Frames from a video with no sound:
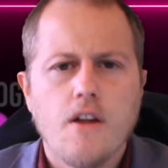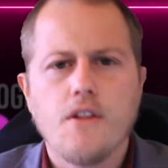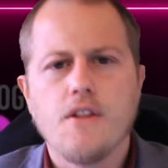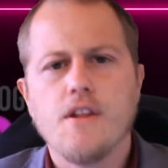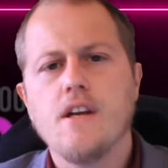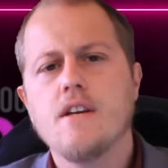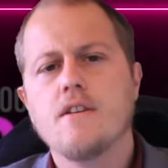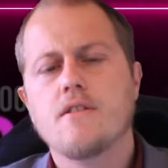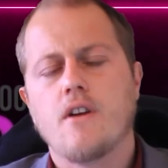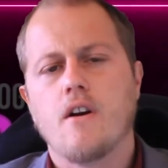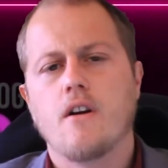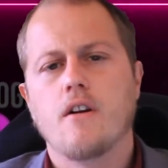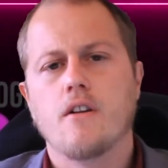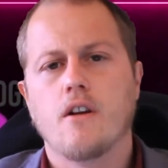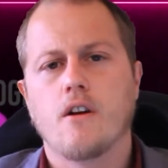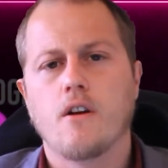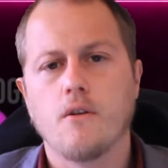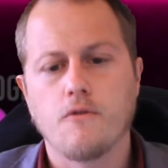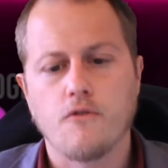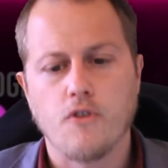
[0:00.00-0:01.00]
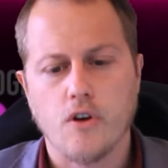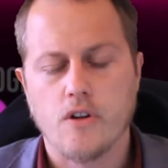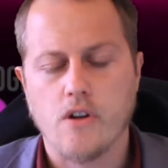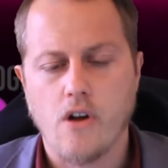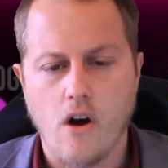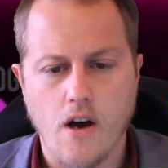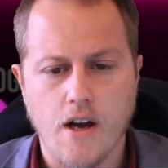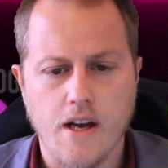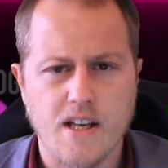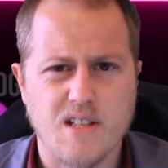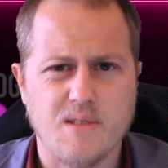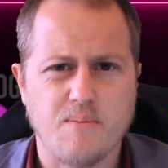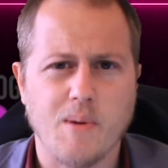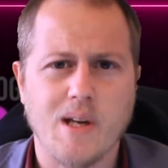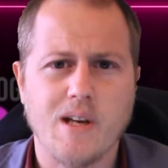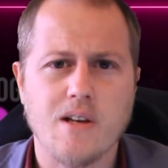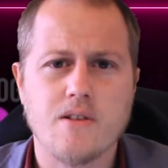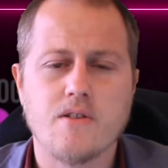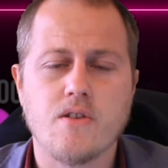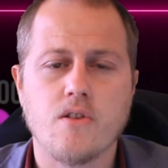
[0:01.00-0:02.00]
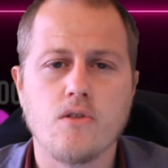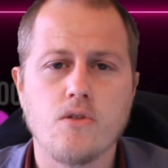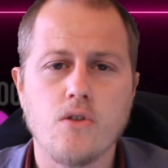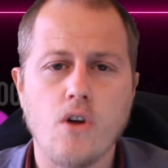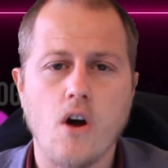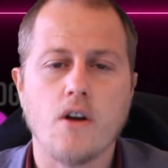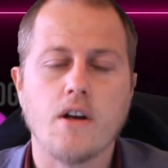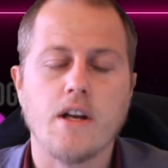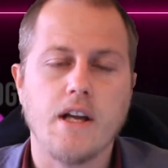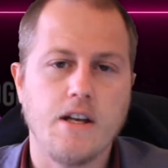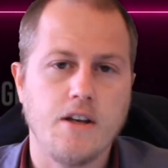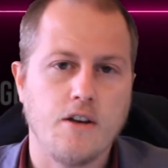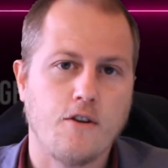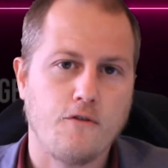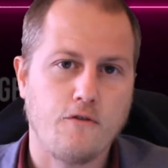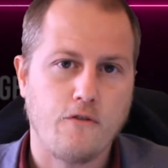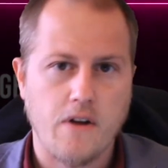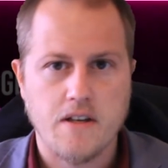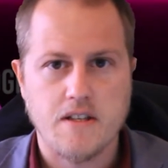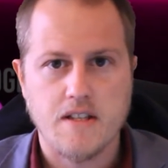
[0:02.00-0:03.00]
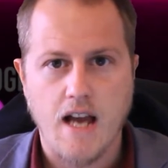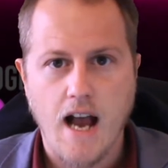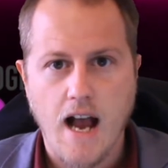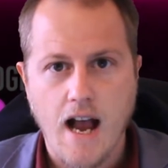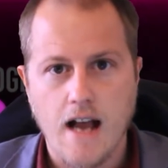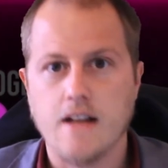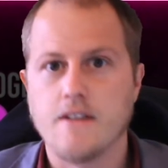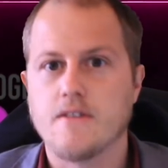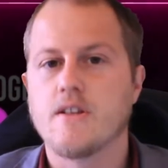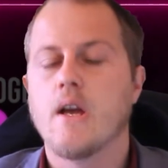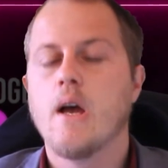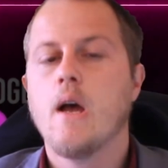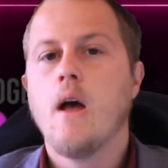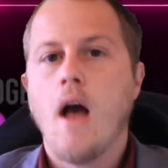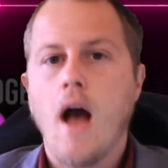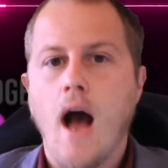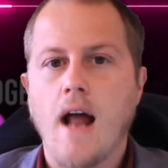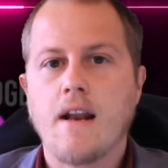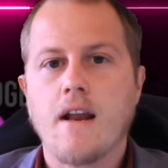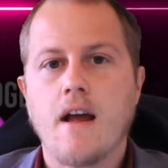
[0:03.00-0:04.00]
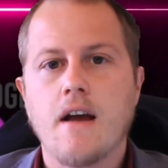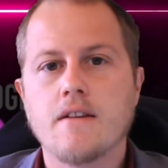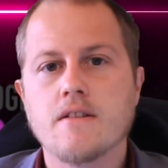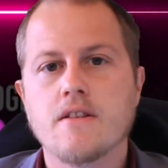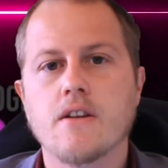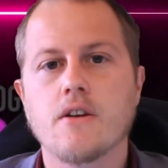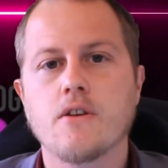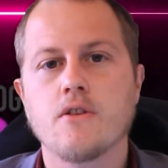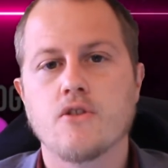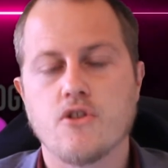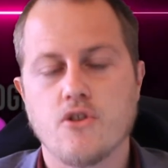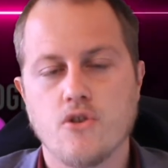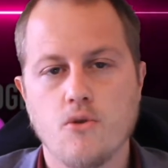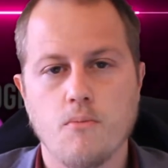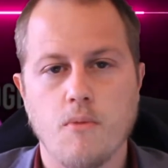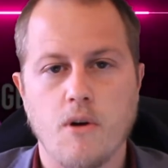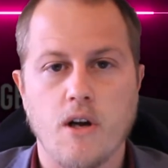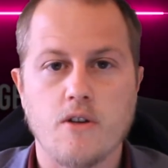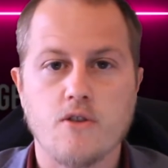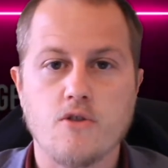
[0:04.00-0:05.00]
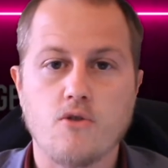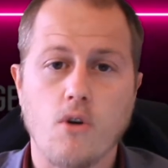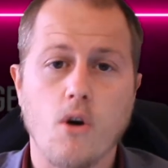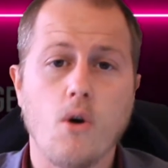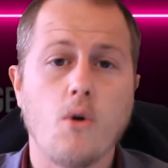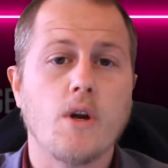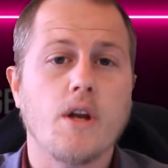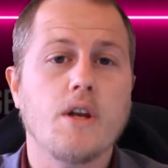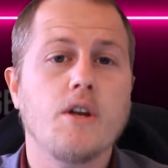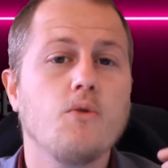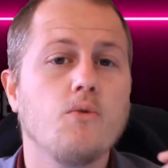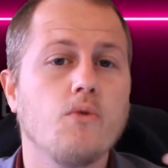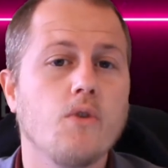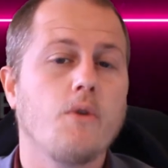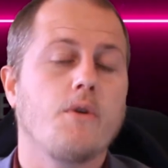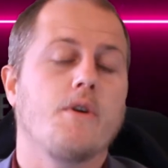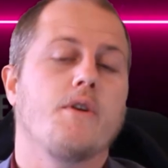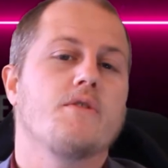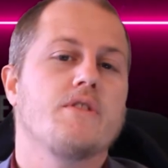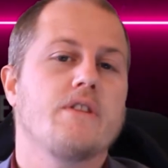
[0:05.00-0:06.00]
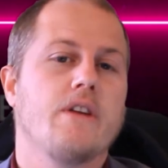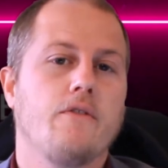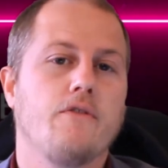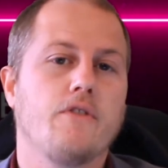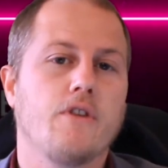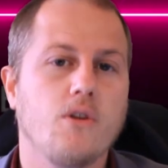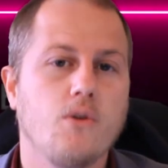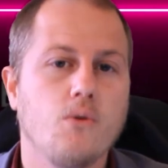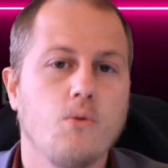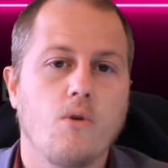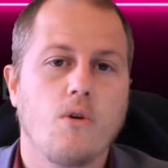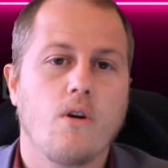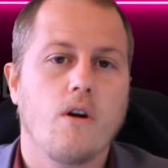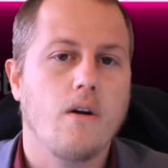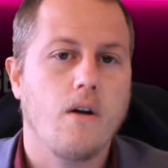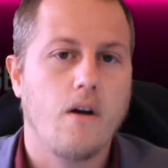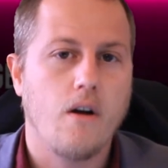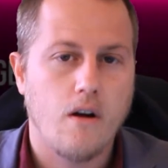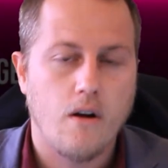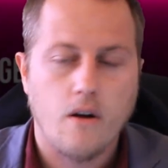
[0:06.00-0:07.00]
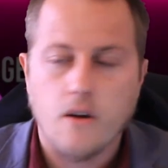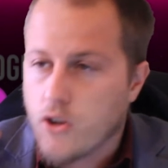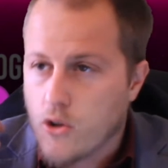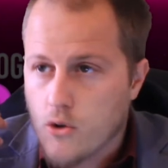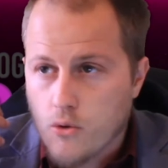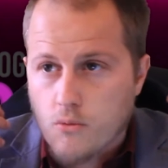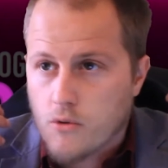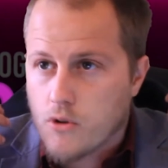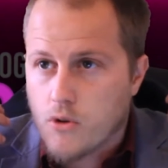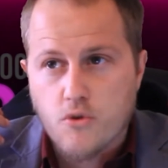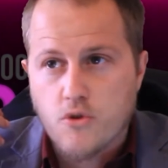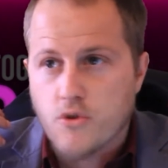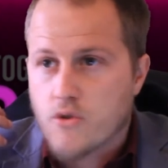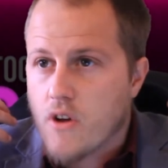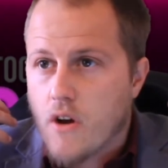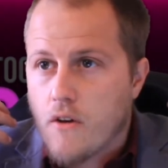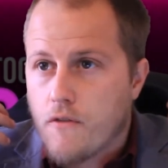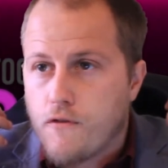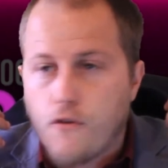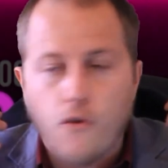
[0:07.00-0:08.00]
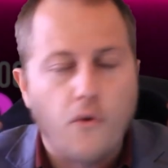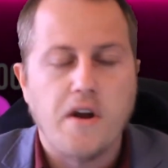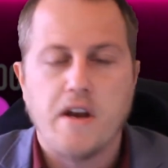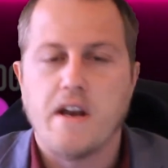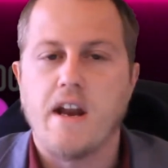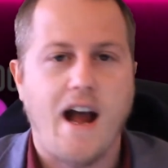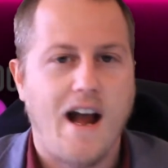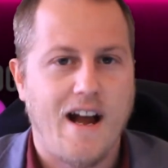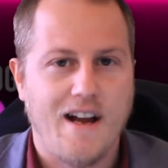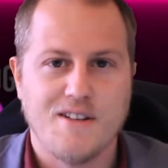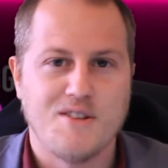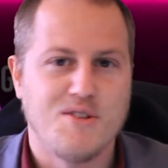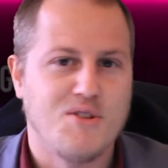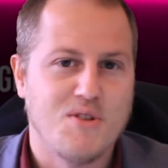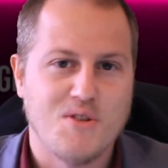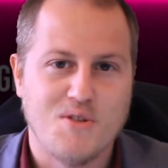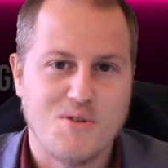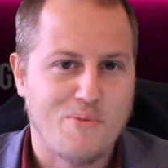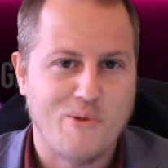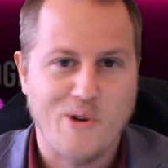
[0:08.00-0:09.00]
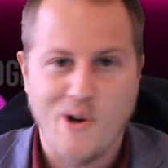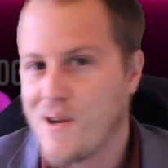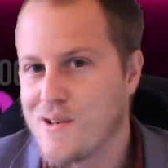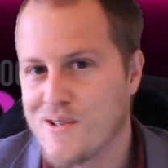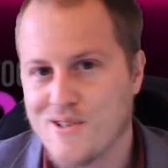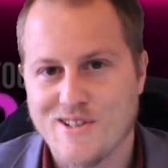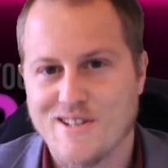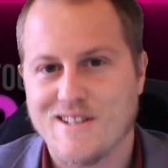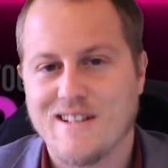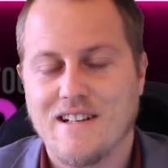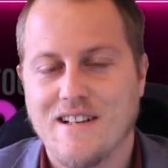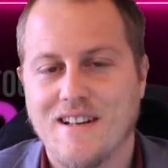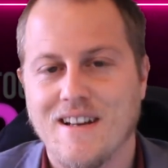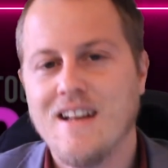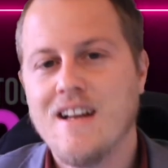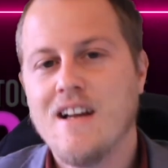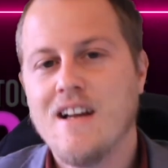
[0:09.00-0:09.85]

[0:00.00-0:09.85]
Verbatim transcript: These are going to convert the highest because they're not in your face ads. And as the consumer has grown, and you know yourself, you are You, you just avoid ads subconsciously.